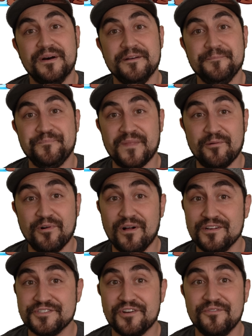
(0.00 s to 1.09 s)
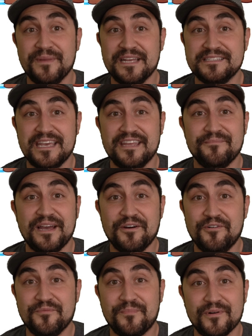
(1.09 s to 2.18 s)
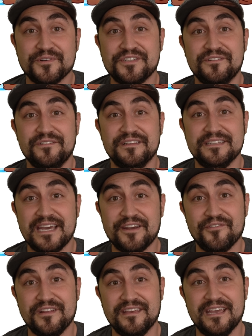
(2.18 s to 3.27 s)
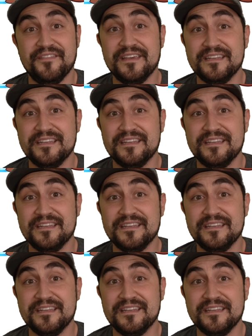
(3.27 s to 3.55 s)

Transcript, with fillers: but I will also maintain my own personal integrity and